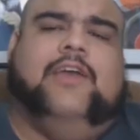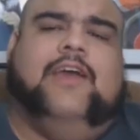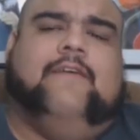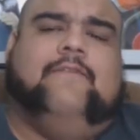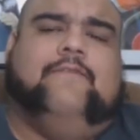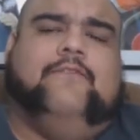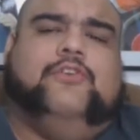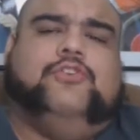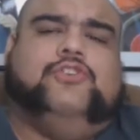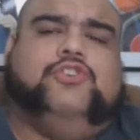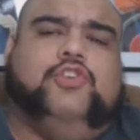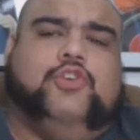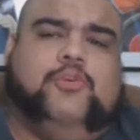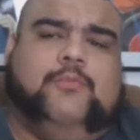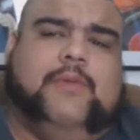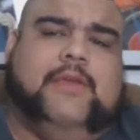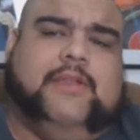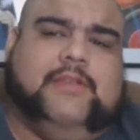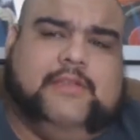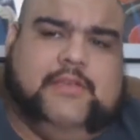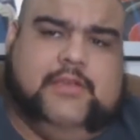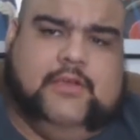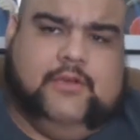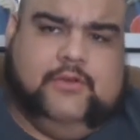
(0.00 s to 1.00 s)
you have your 2
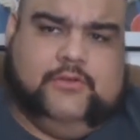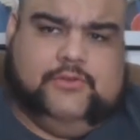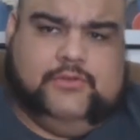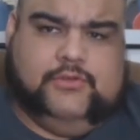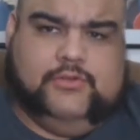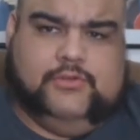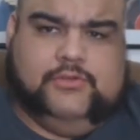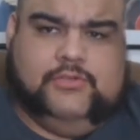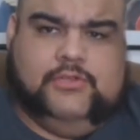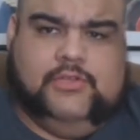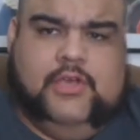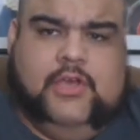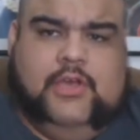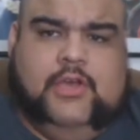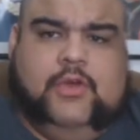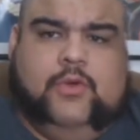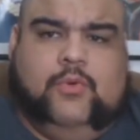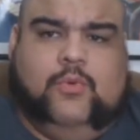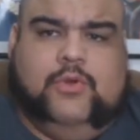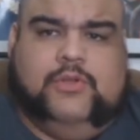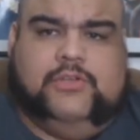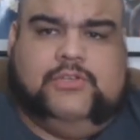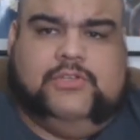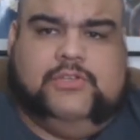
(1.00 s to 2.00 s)
main characters,
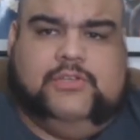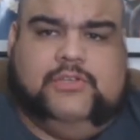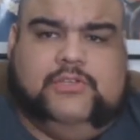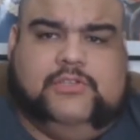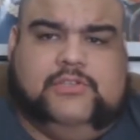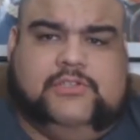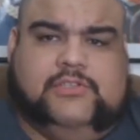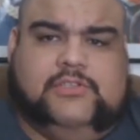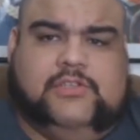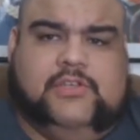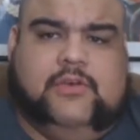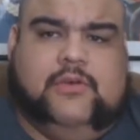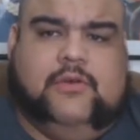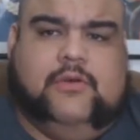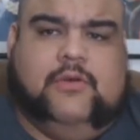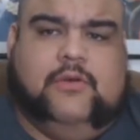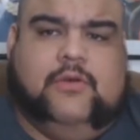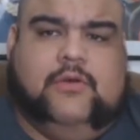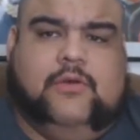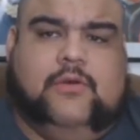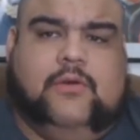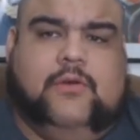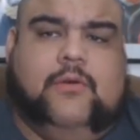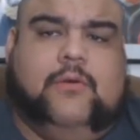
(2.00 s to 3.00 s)
which is
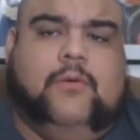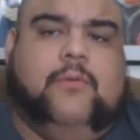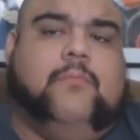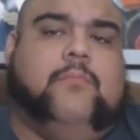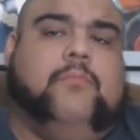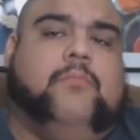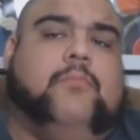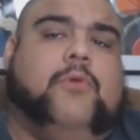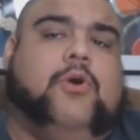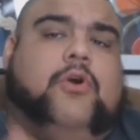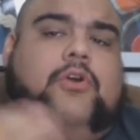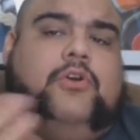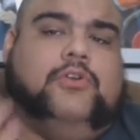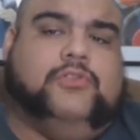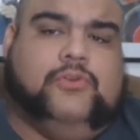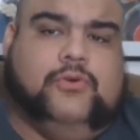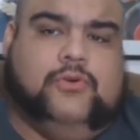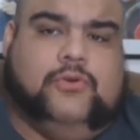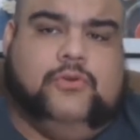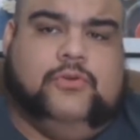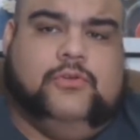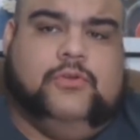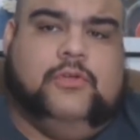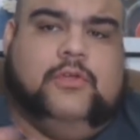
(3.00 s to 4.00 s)

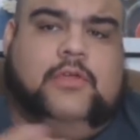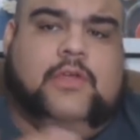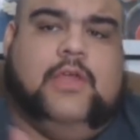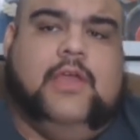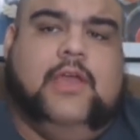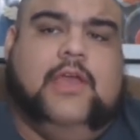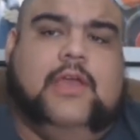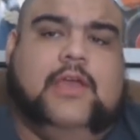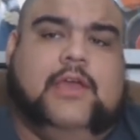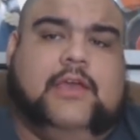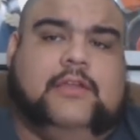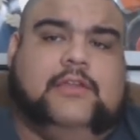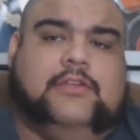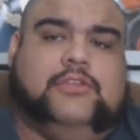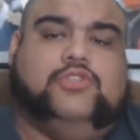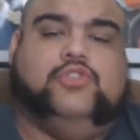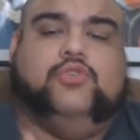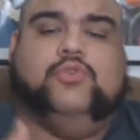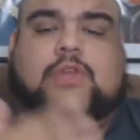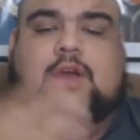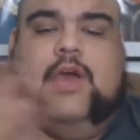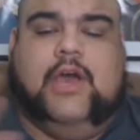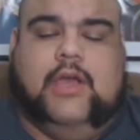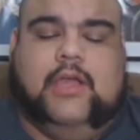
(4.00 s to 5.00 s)
Makoto and
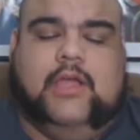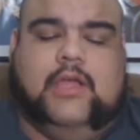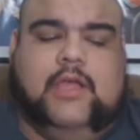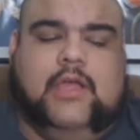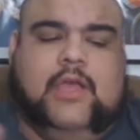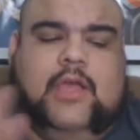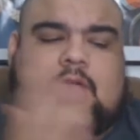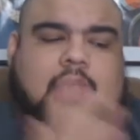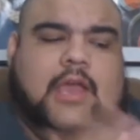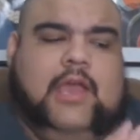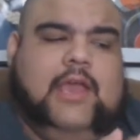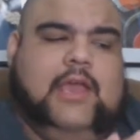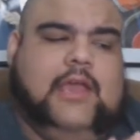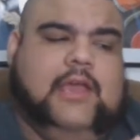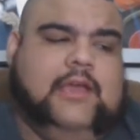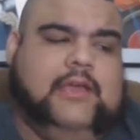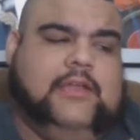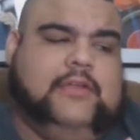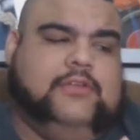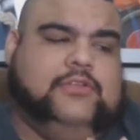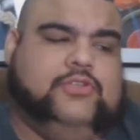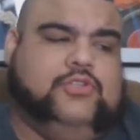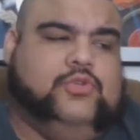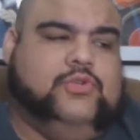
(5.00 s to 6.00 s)
Junai.
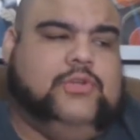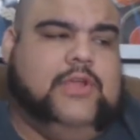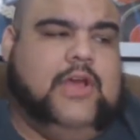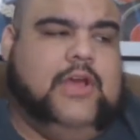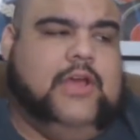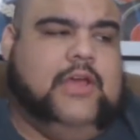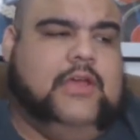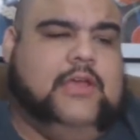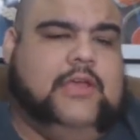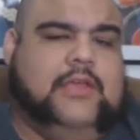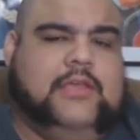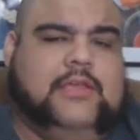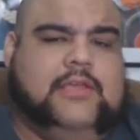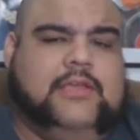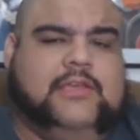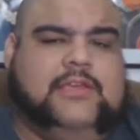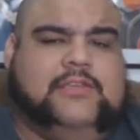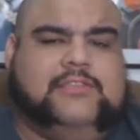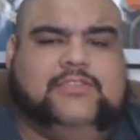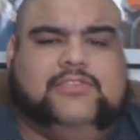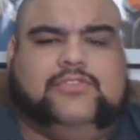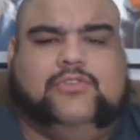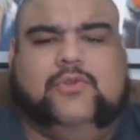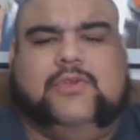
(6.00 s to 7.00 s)
And Junai
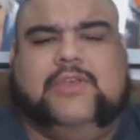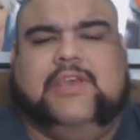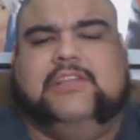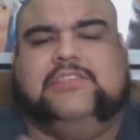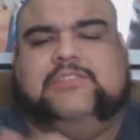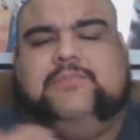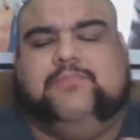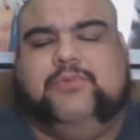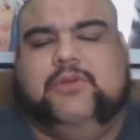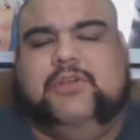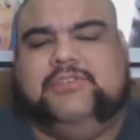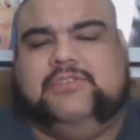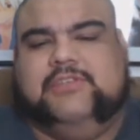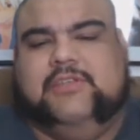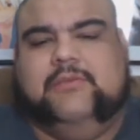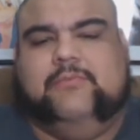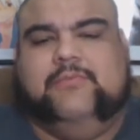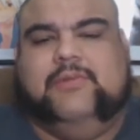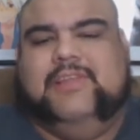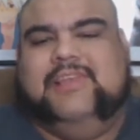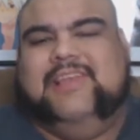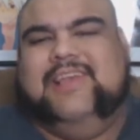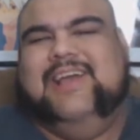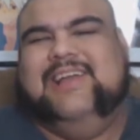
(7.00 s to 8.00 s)
is a student council president,
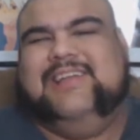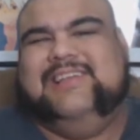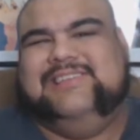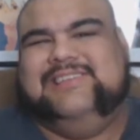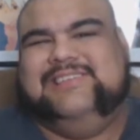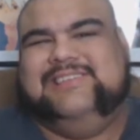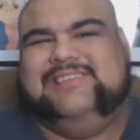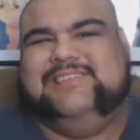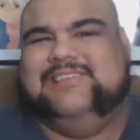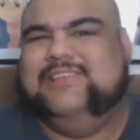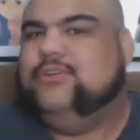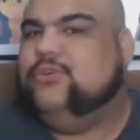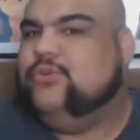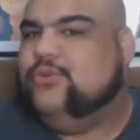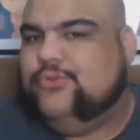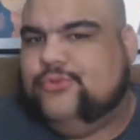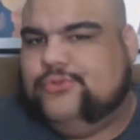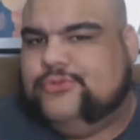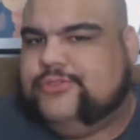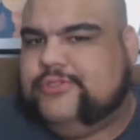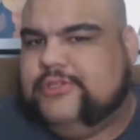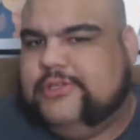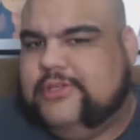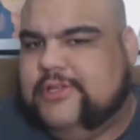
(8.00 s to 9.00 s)
but he kind of
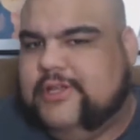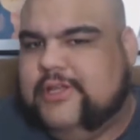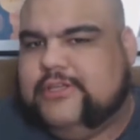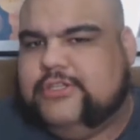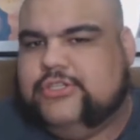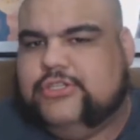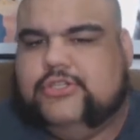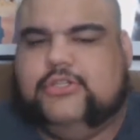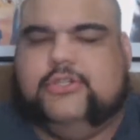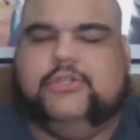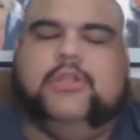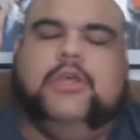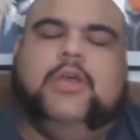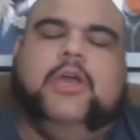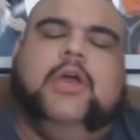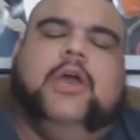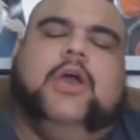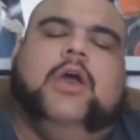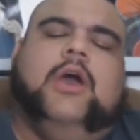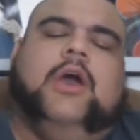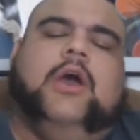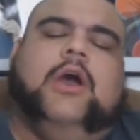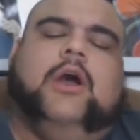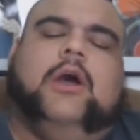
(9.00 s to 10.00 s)
steals the election.
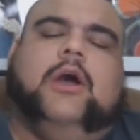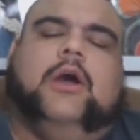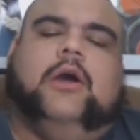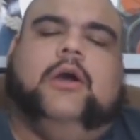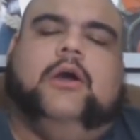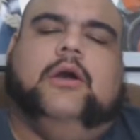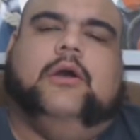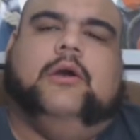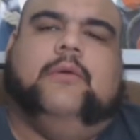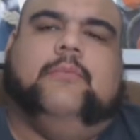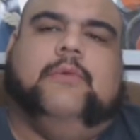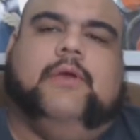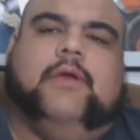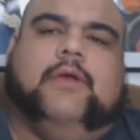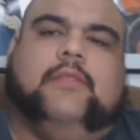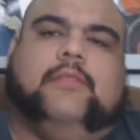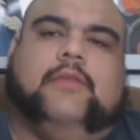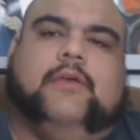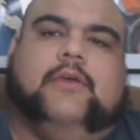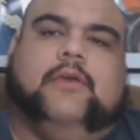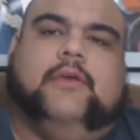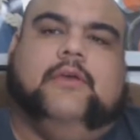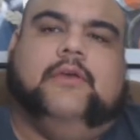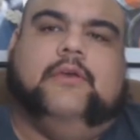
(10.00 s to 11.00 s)
And
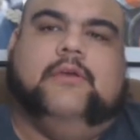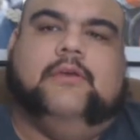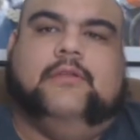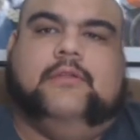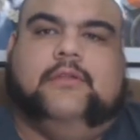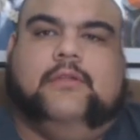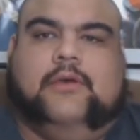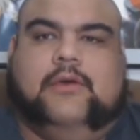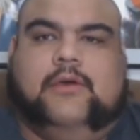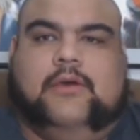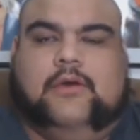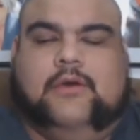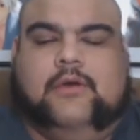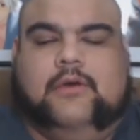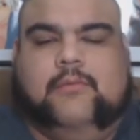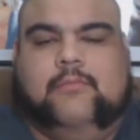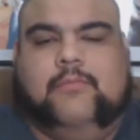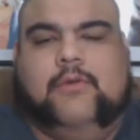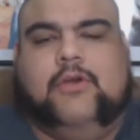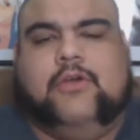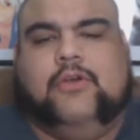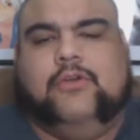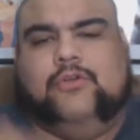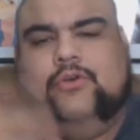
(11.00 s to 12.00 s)
then
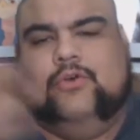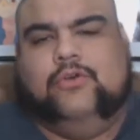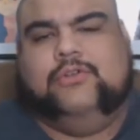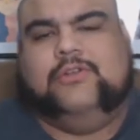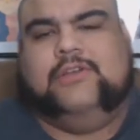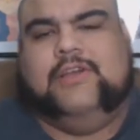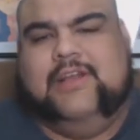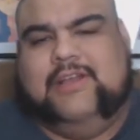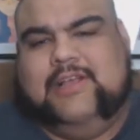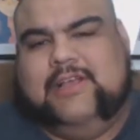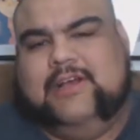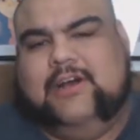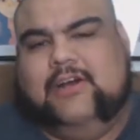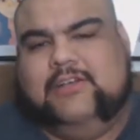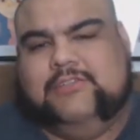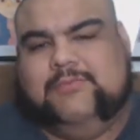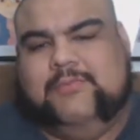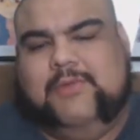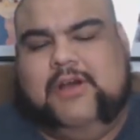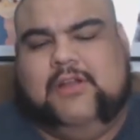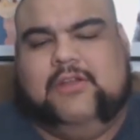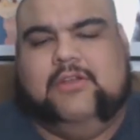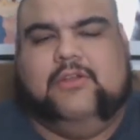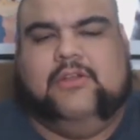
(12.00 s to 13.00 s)
Makoto kind of calls
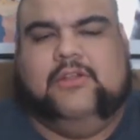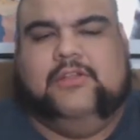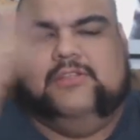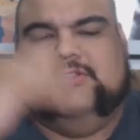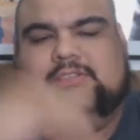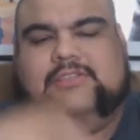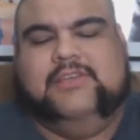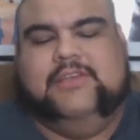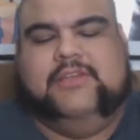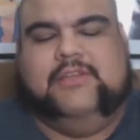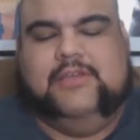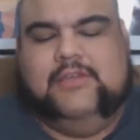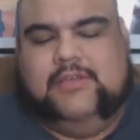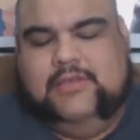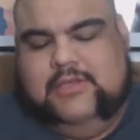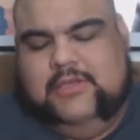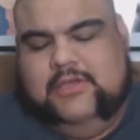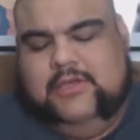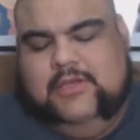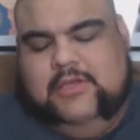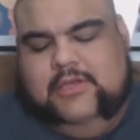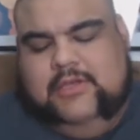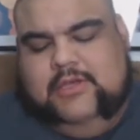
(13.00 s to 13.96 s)
him out on it, is going to